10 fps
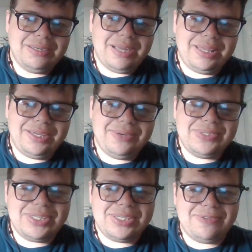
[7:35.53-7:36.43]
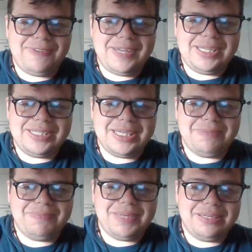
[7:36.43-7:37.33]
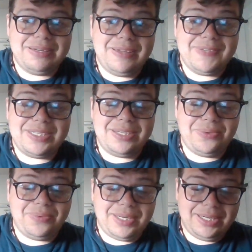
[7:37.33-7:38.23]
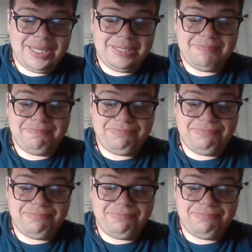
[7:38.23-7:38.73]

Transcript: I thought it was just a fighting type, but if it's underwater, then...